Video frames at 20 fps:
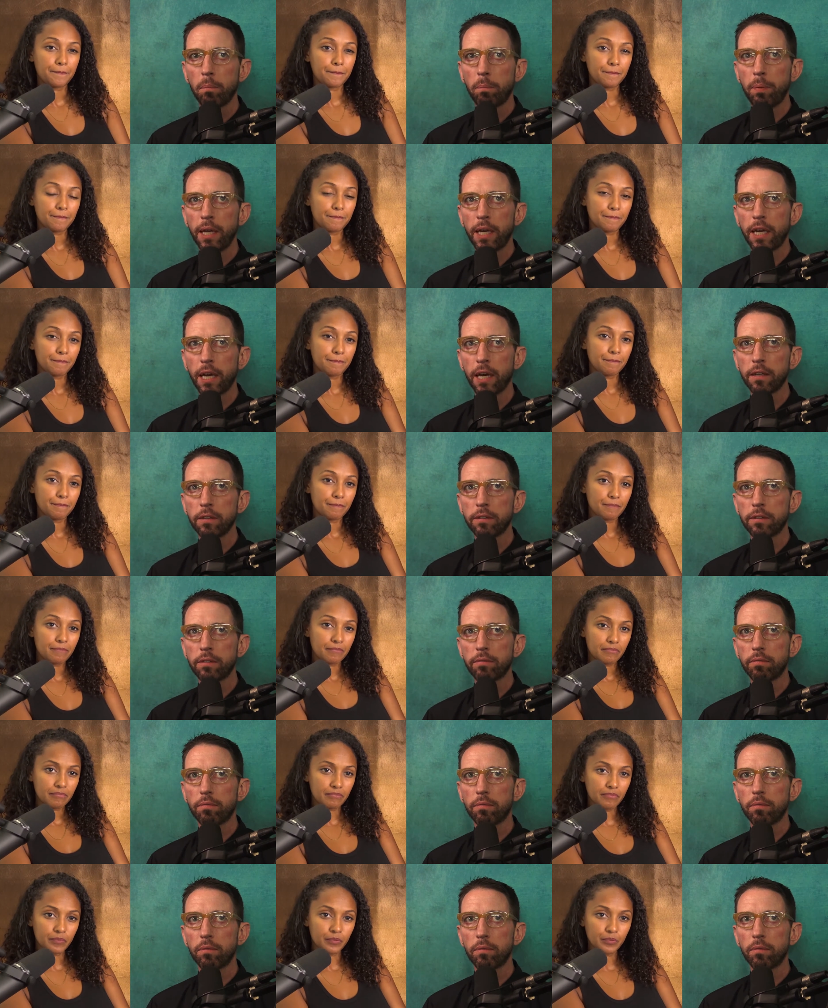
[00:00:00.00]
Speaker 1: because
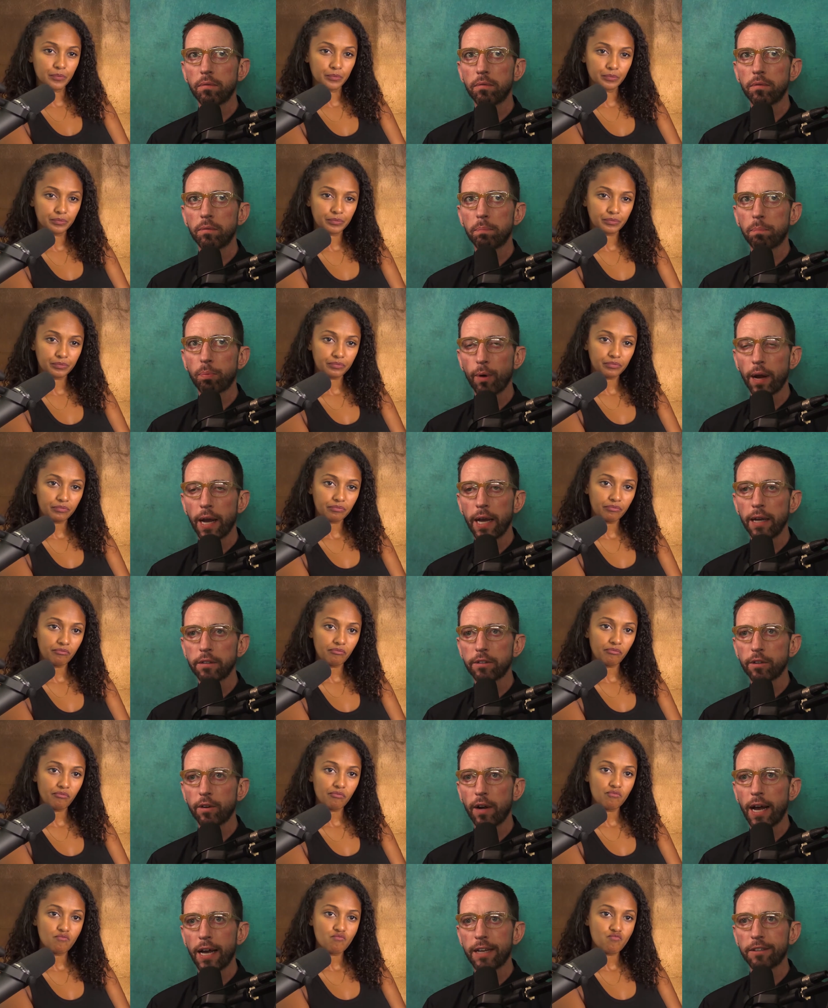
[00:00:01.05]
brands
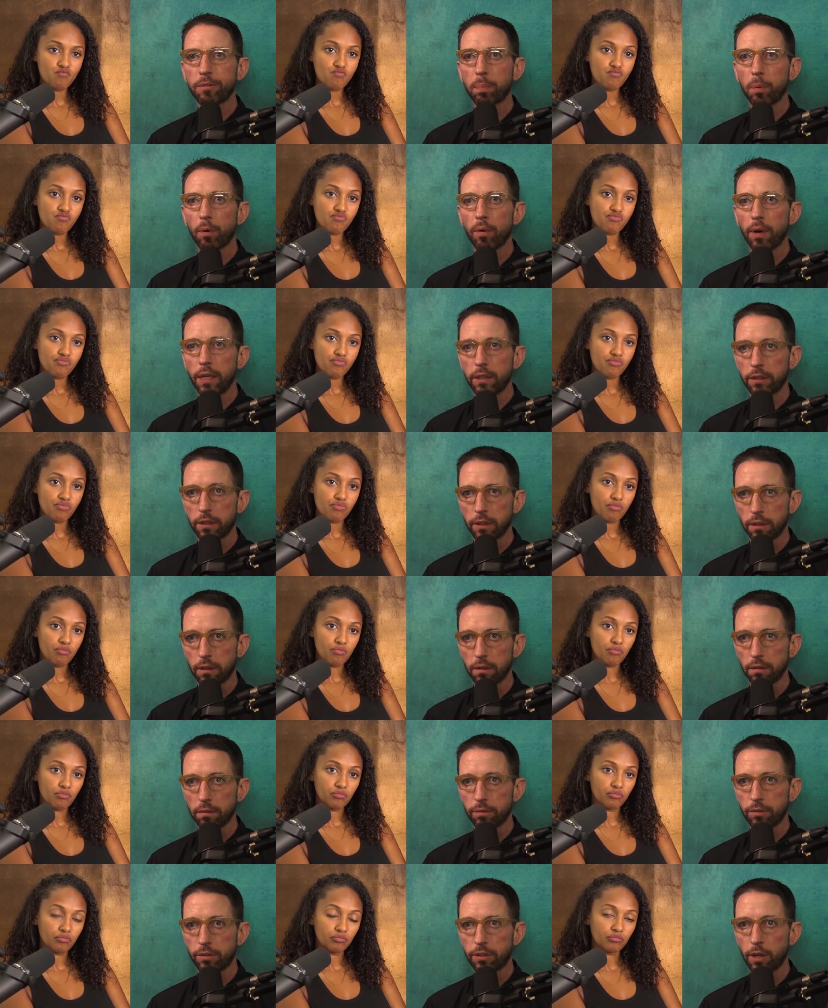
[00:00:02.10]
are
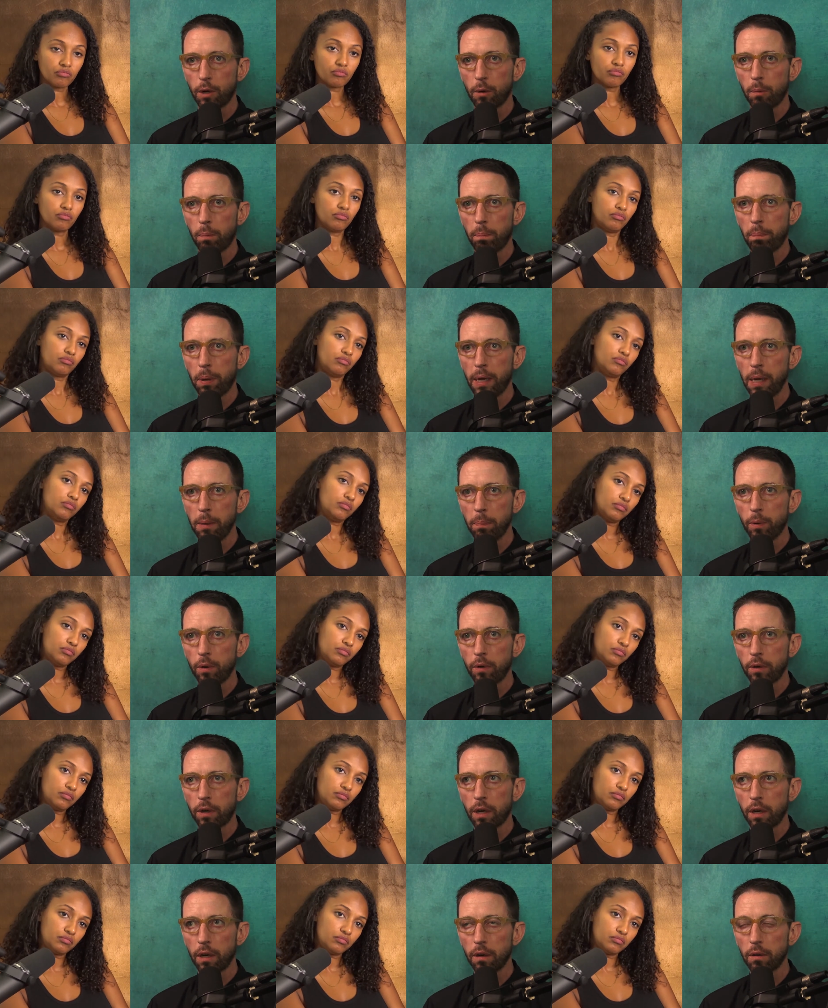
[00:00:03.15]
aspirational, so
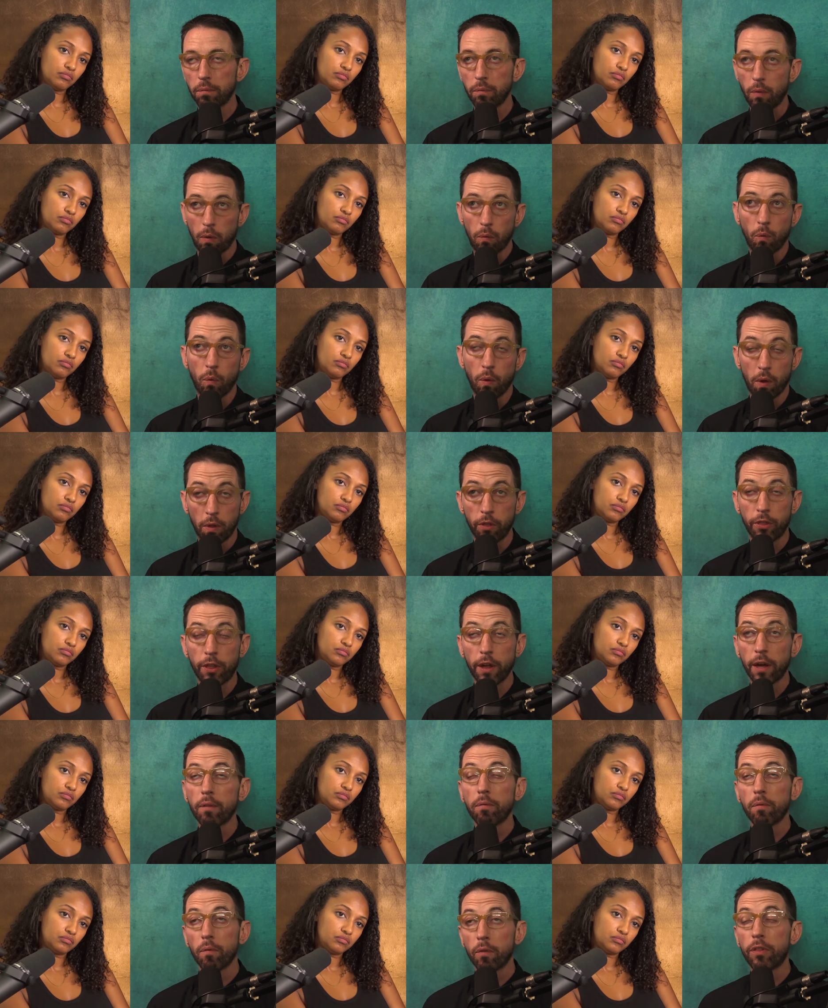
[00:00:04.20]
people.
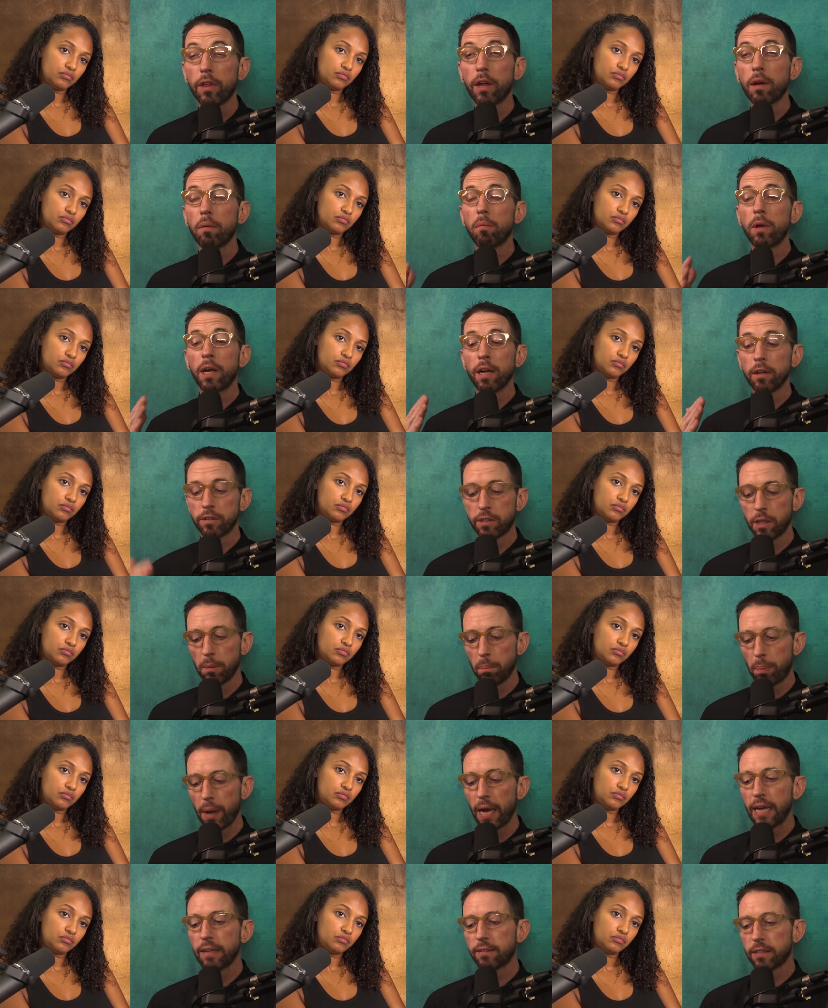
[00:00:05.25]
The the here's the
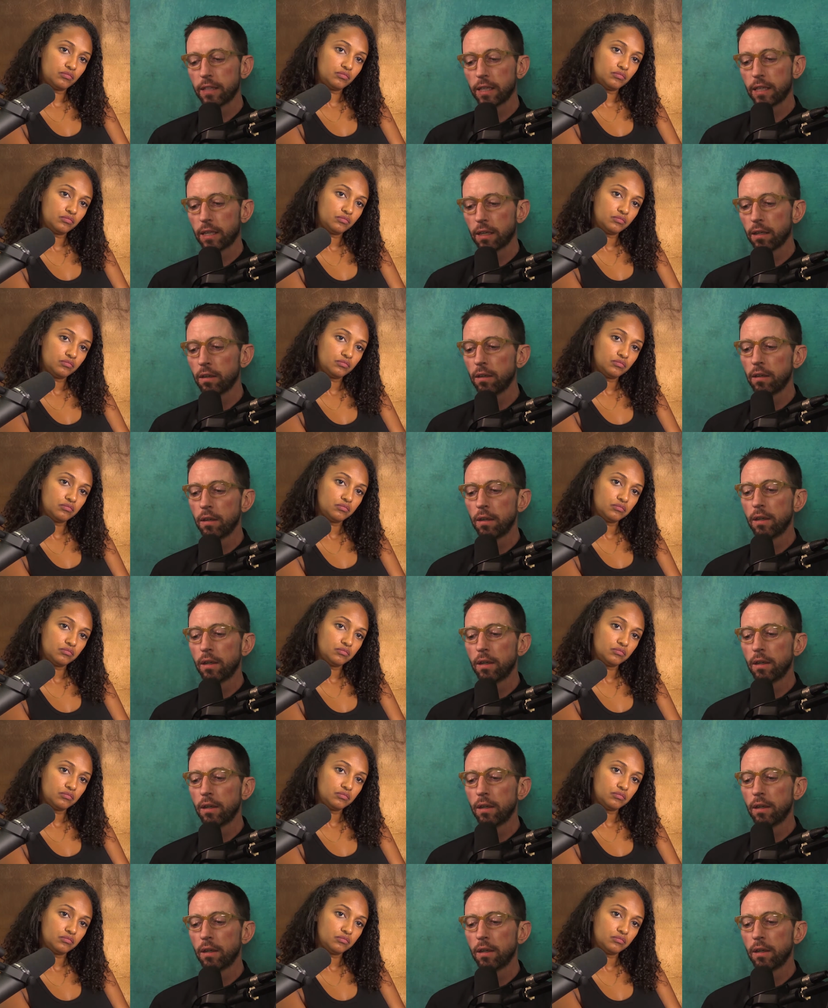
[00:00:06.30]
basic